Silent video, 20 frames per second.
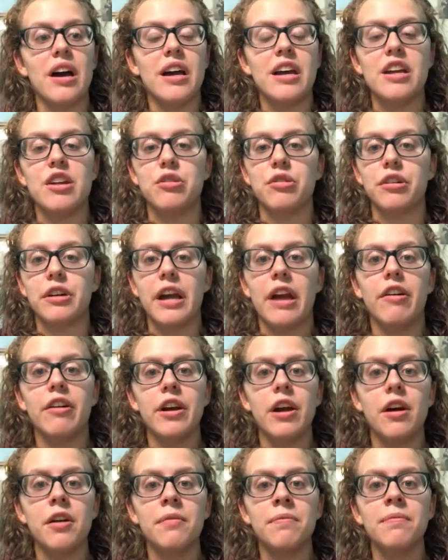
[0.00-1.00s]
in your
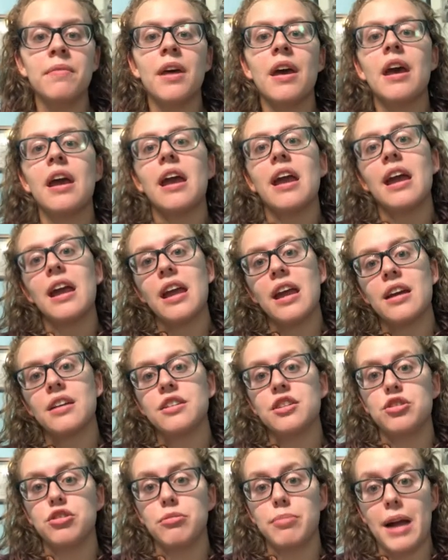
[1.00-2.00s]
carry-on and
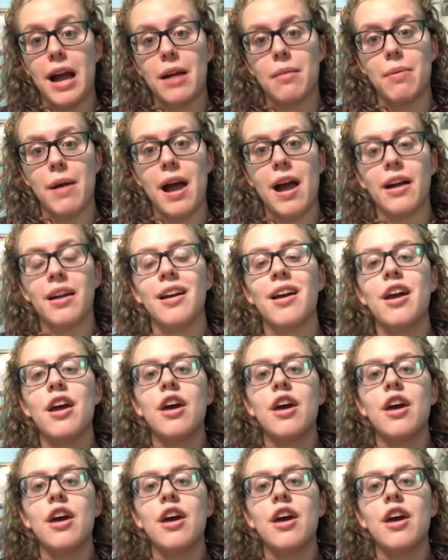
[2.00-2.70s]
in your backpack.